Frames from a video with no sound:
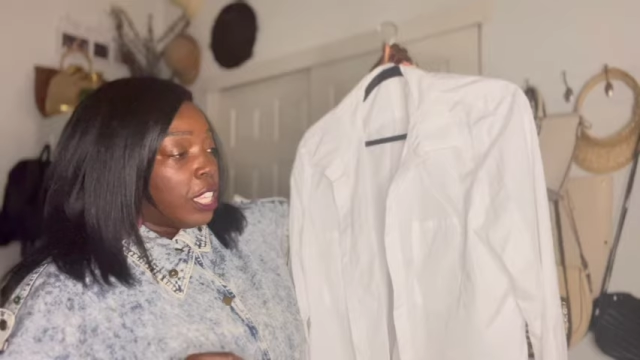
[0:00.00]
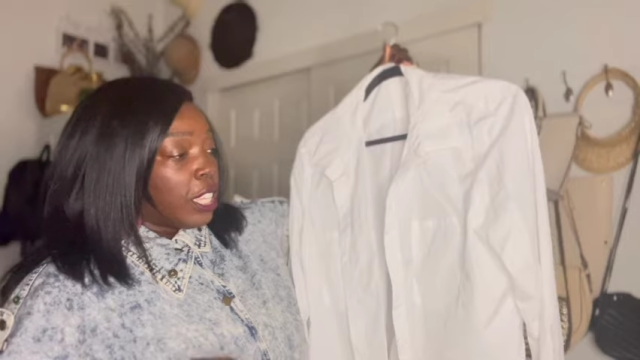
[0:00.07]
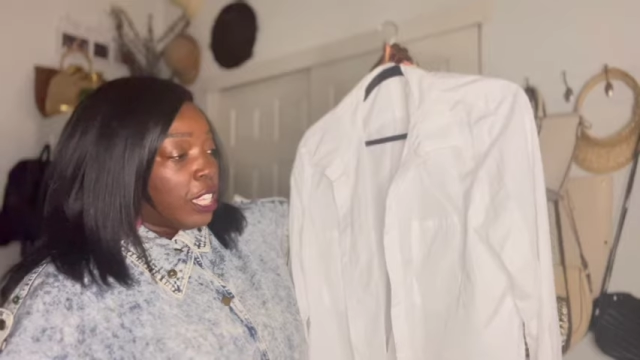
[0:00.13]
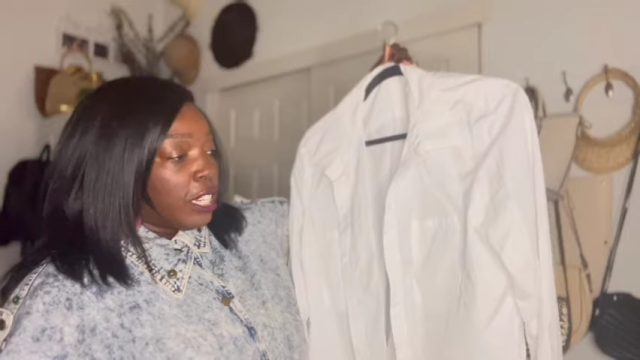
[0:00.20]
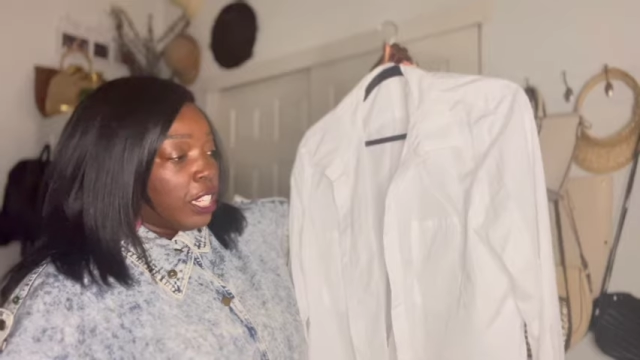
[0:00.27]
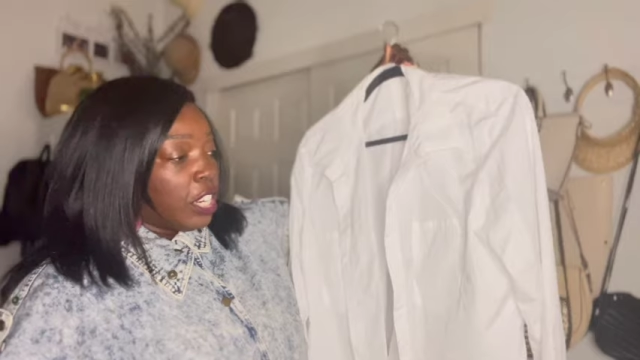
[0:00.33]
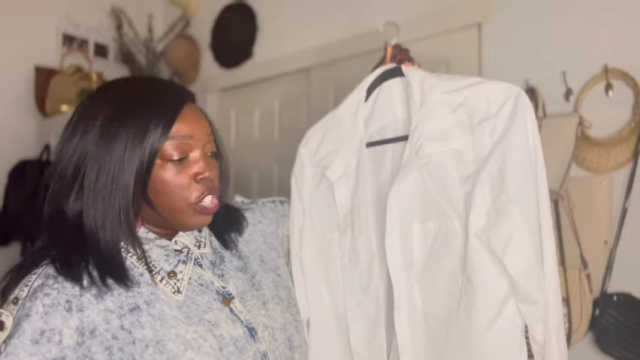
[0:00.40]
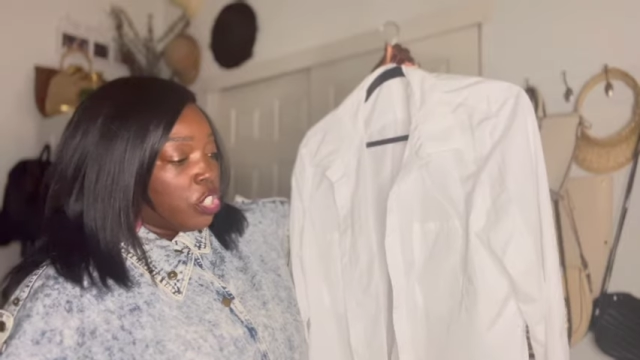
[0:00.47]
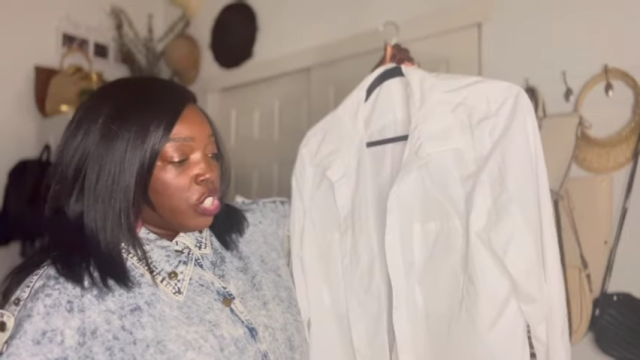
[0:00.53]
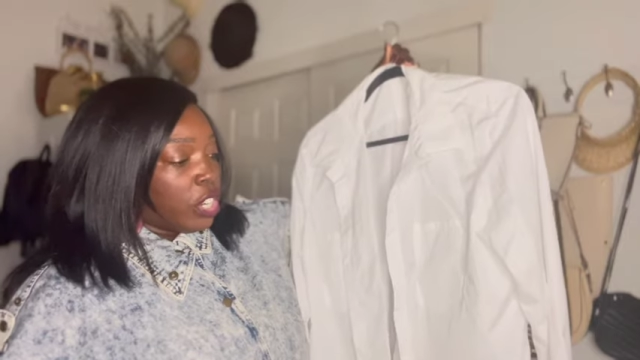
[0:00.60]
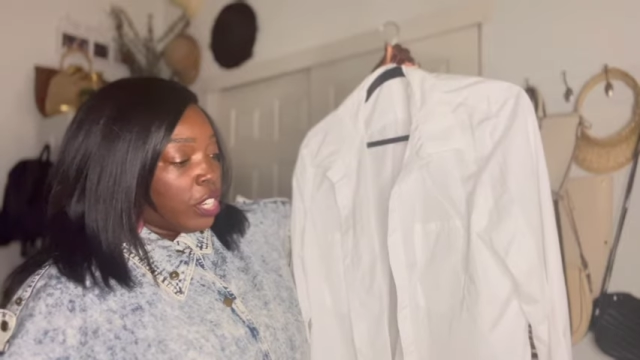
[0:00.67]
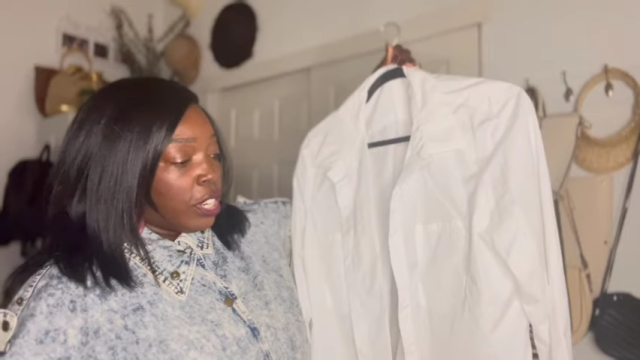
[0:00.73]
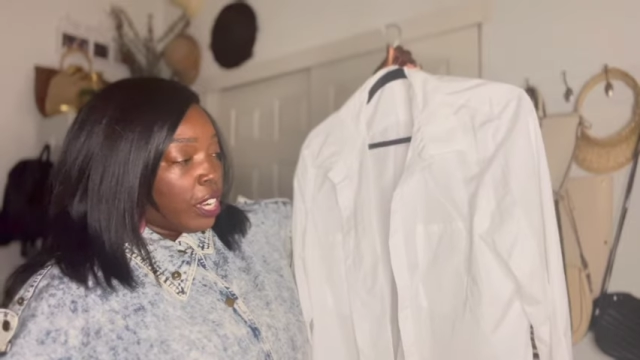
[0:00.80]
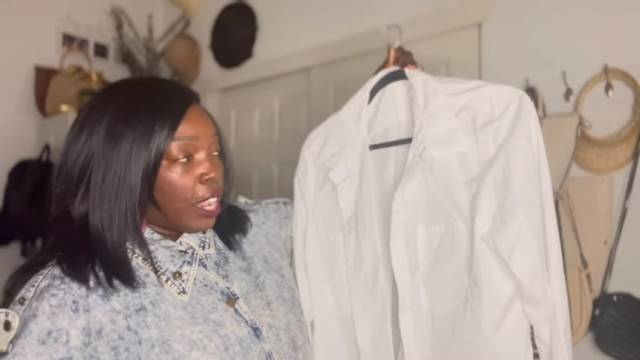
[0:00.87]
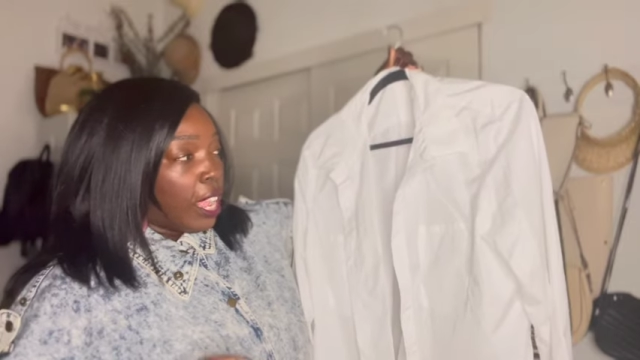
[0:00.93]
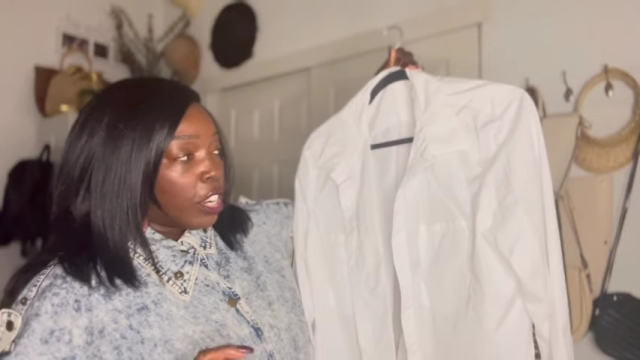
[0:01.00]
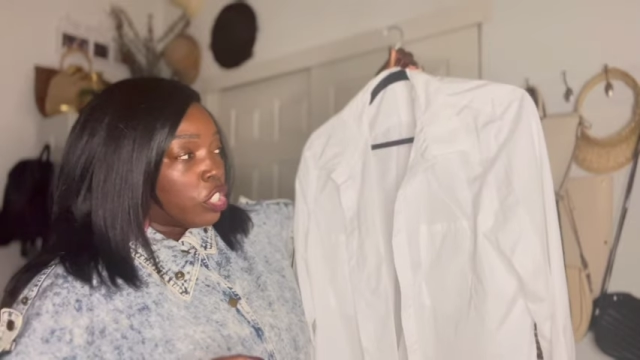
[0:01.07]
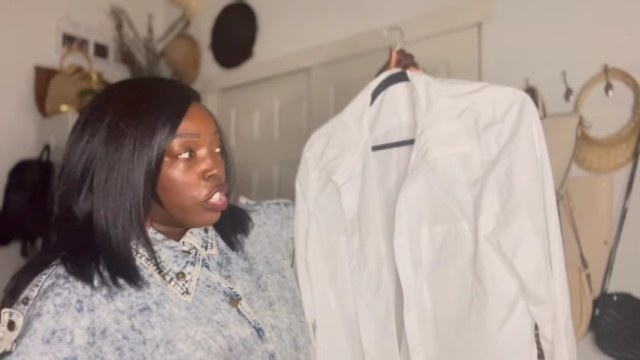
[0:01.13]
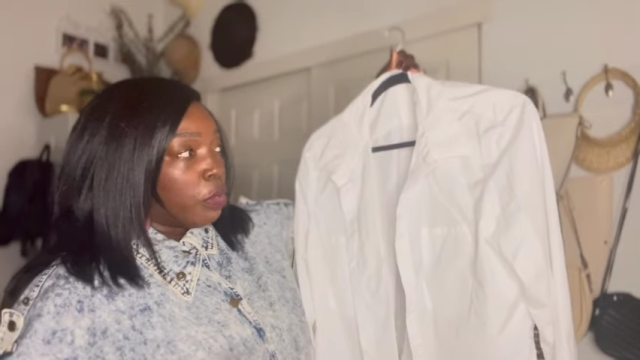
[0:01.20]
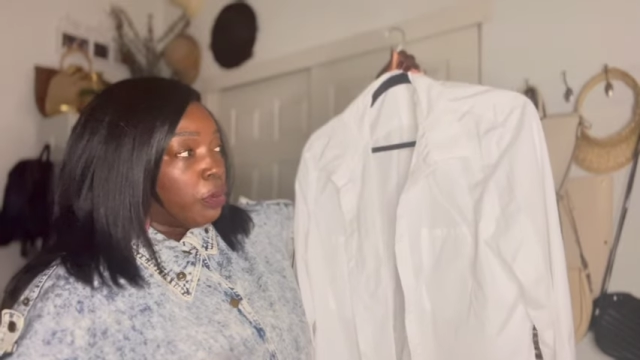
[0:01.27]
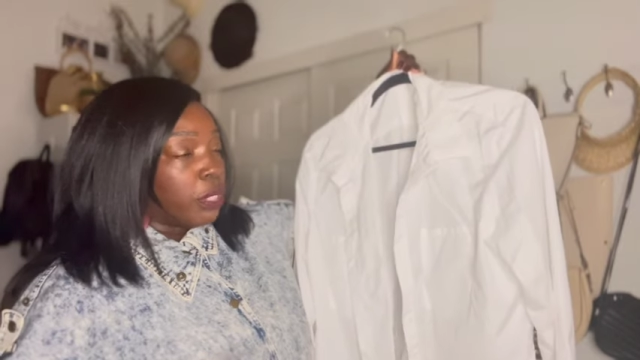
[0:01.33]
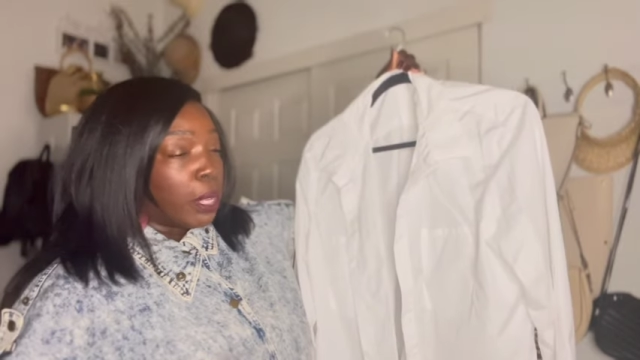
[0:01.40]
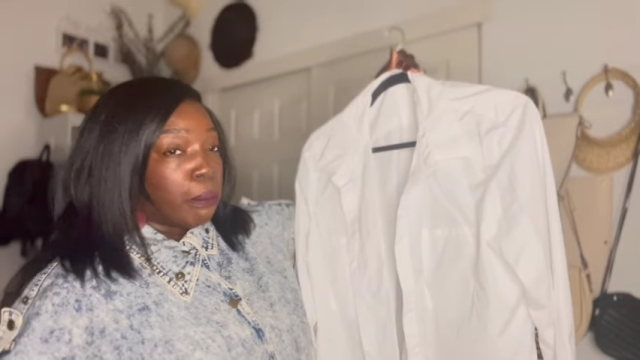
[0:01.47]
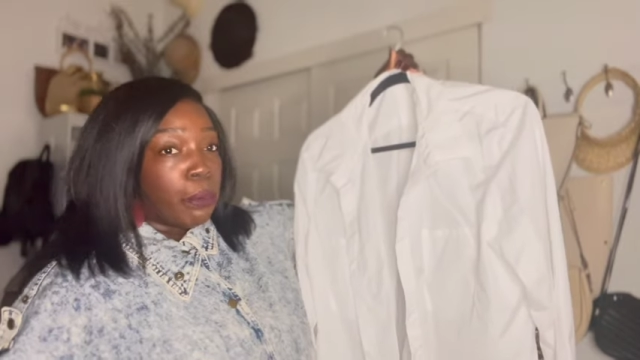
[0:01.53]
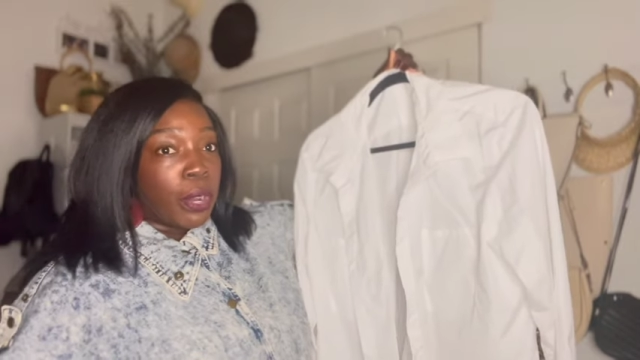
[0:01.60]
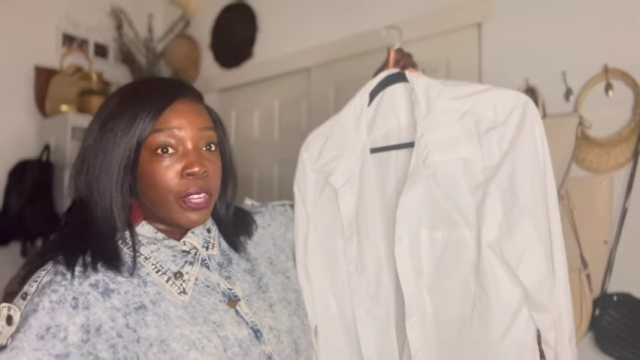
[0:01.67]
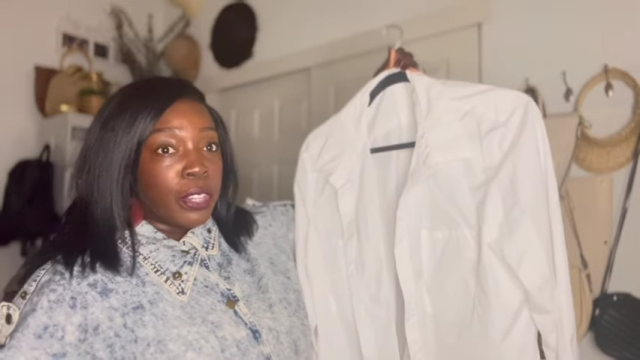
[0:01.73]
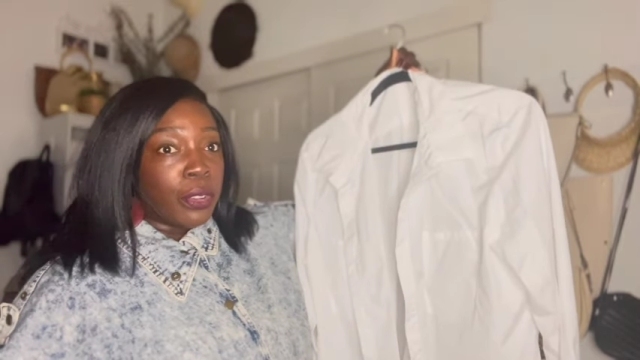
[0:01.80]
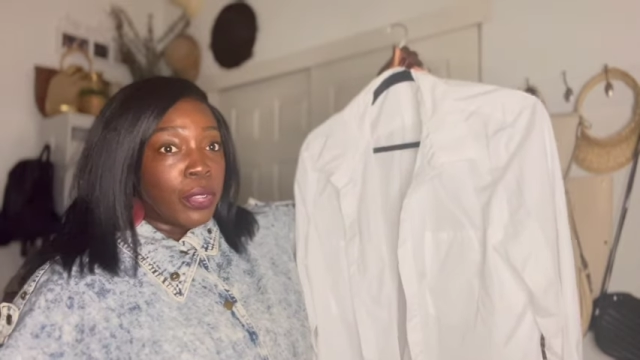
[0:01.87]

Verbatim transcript: condition. It actually was like brand new.